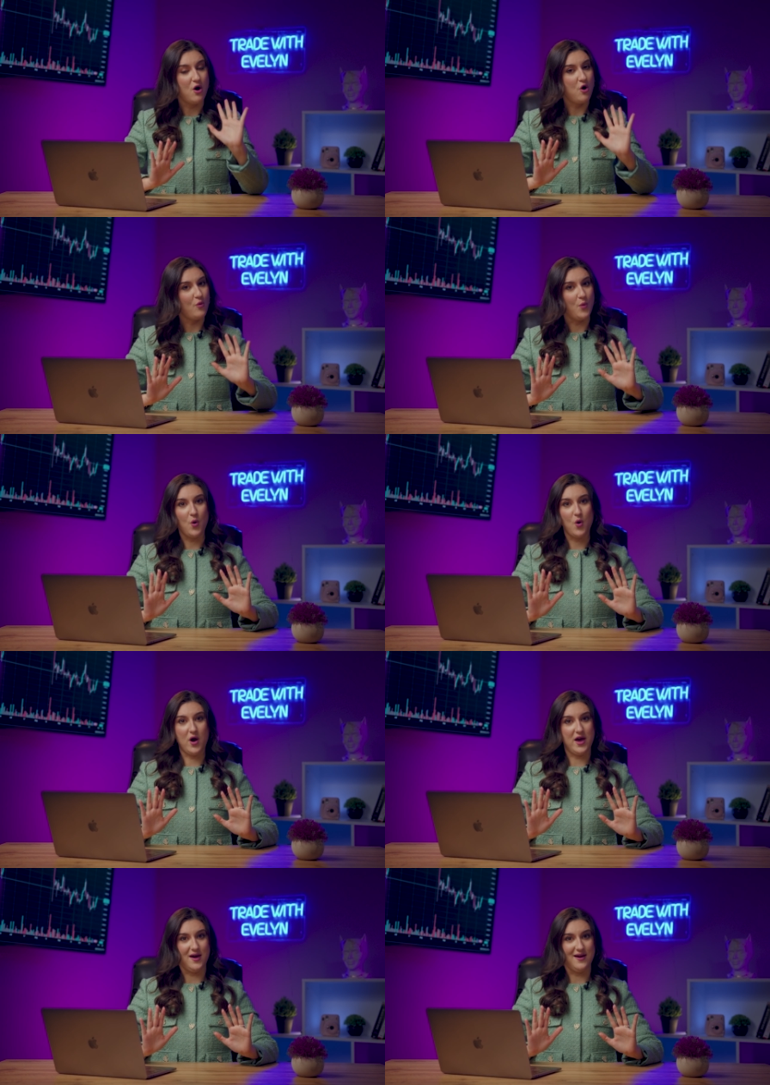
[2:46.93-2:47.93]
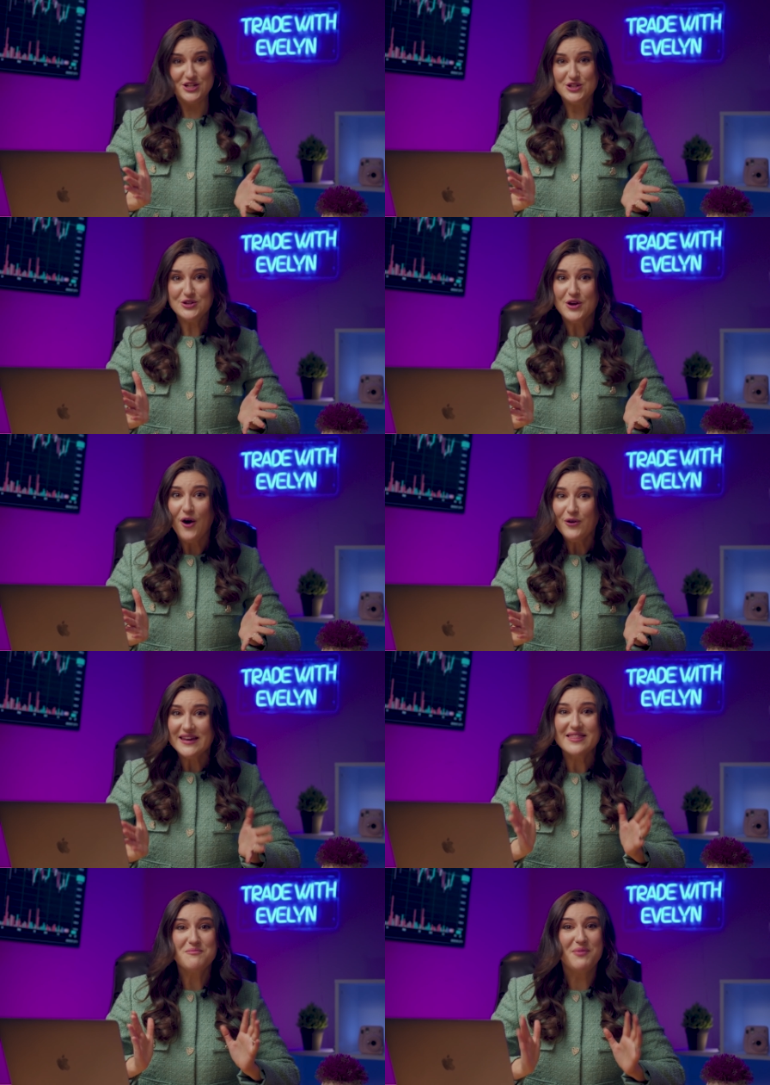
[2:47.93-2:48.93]
Oh boy. Did you know
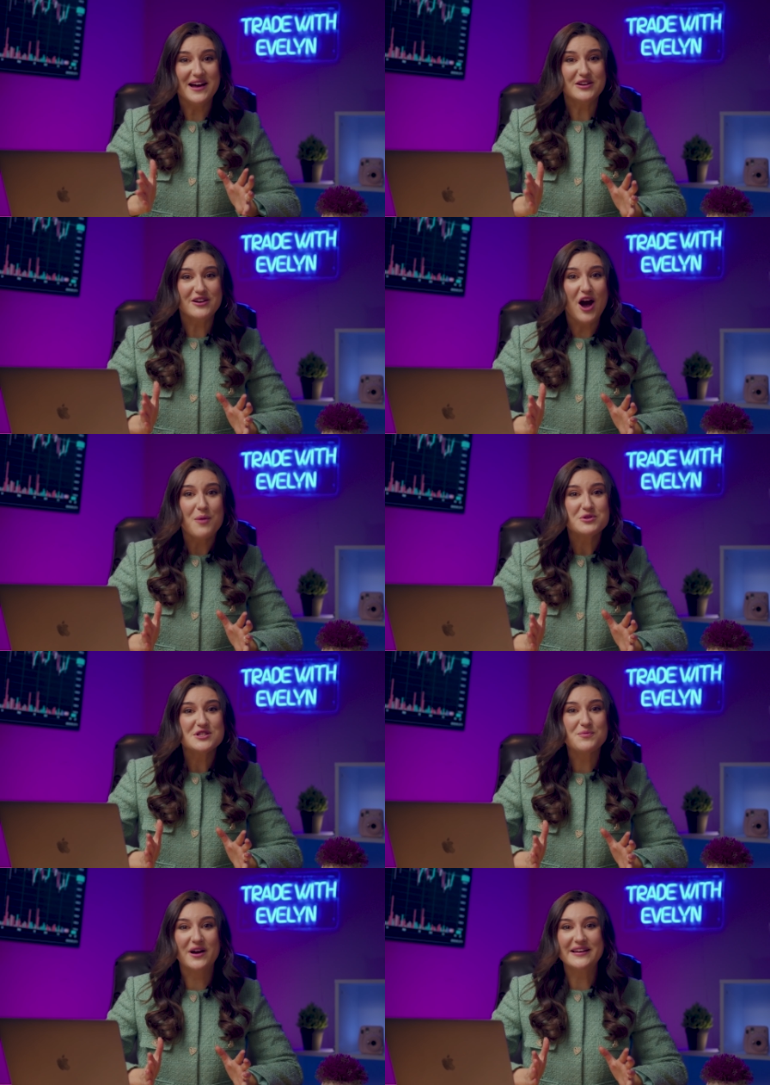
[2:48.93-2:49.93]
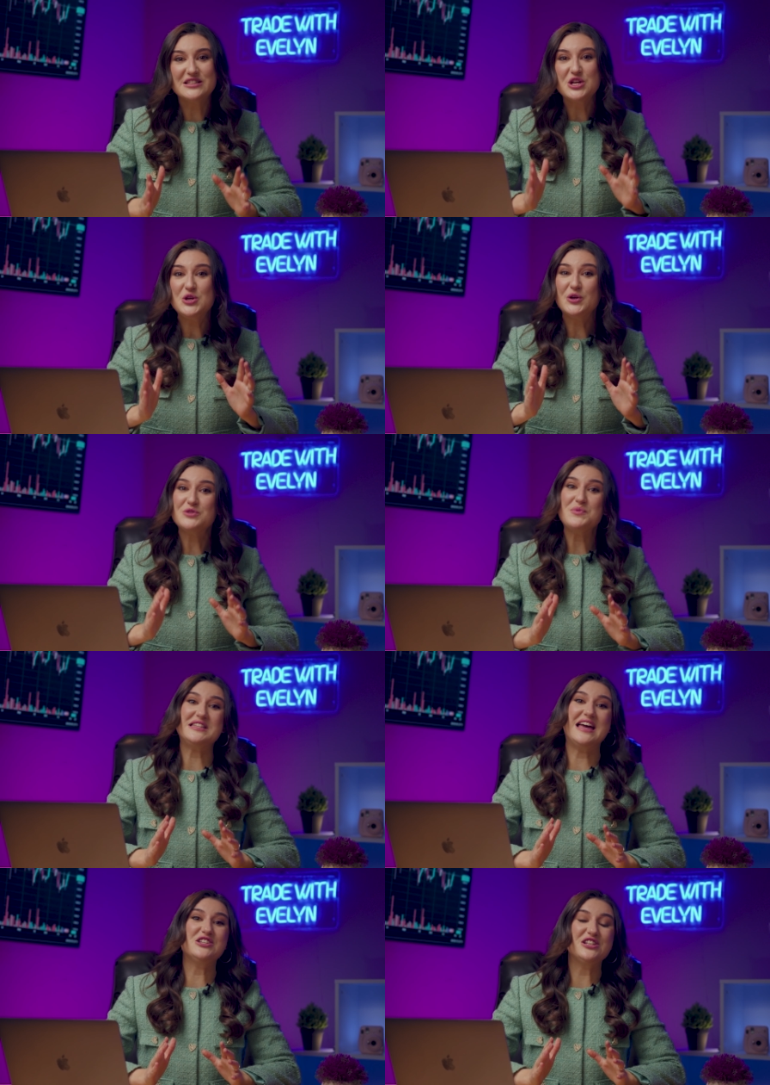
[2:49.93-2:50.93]
in the binary options market you could
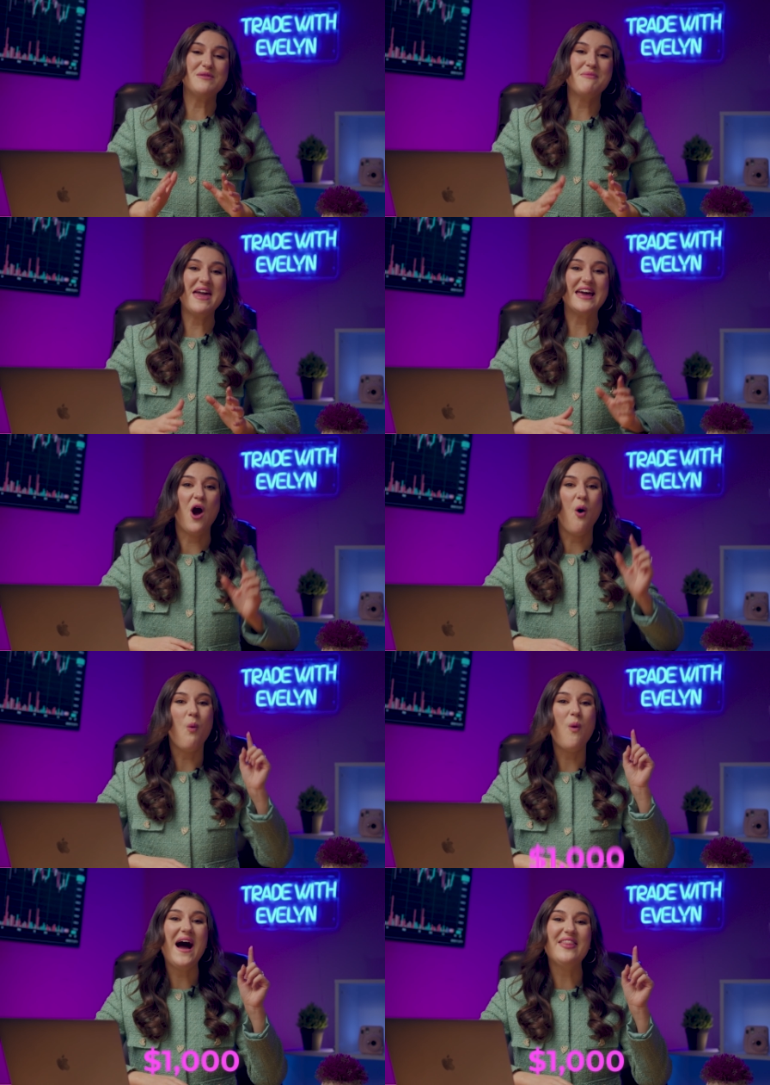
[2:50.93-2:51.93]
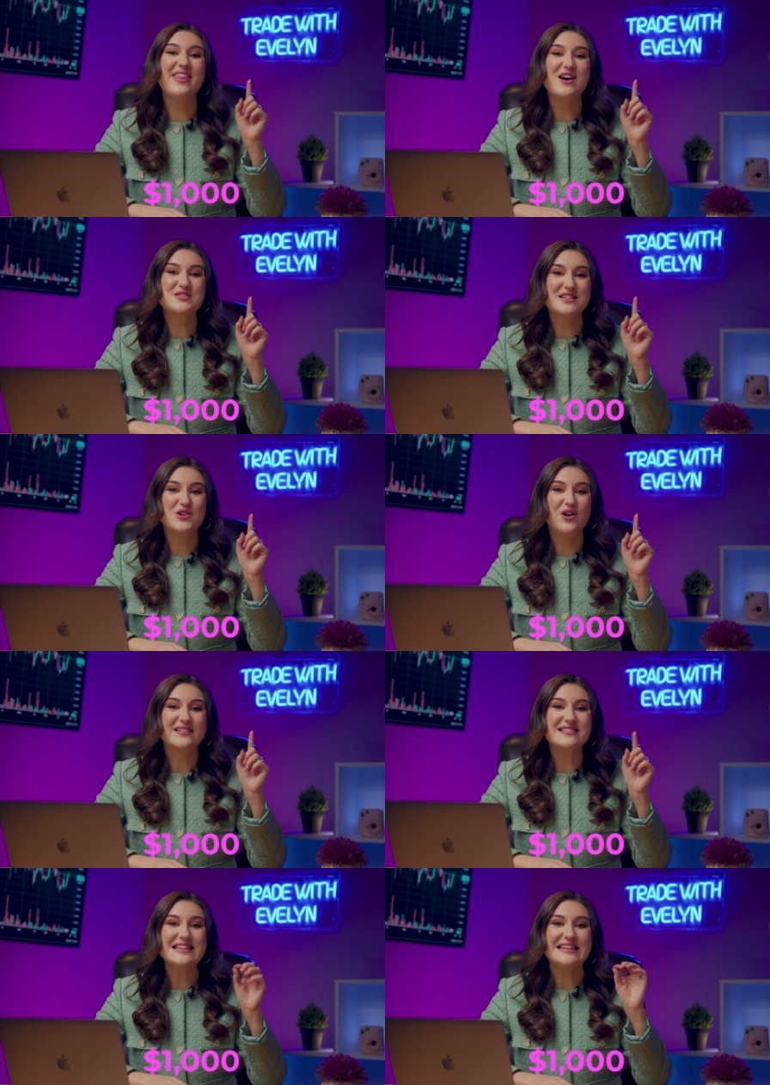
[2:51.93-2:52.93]
potentially make
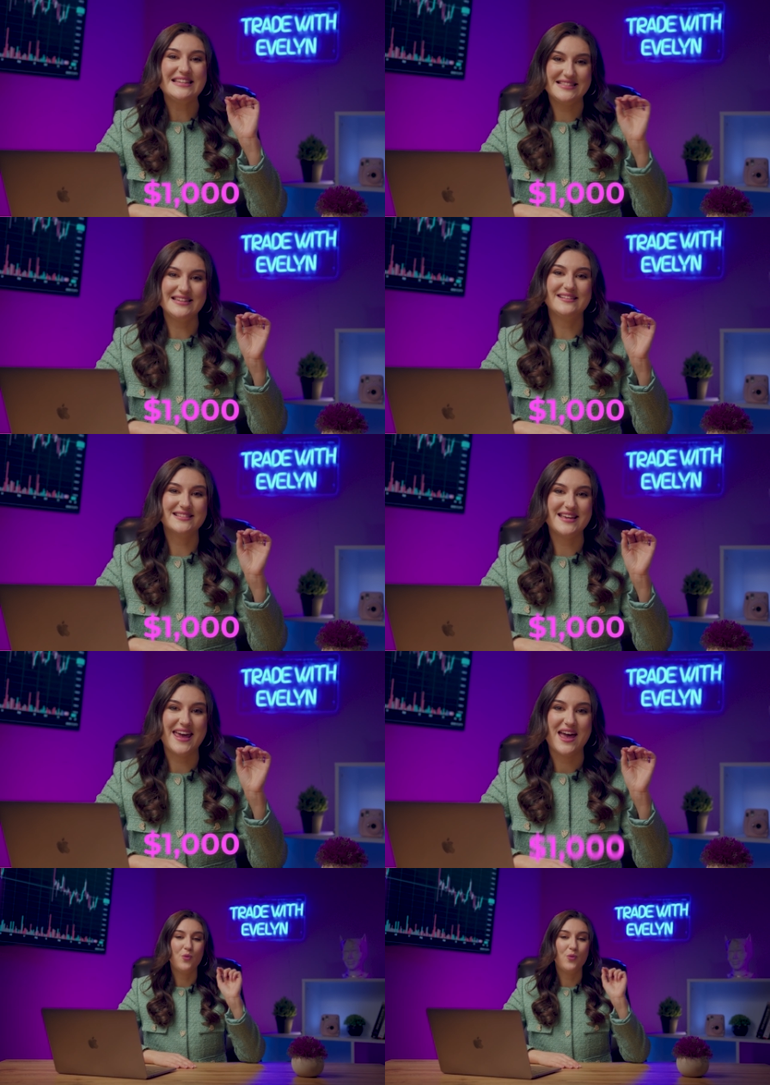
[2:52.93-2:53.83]
$1,000 in a single day?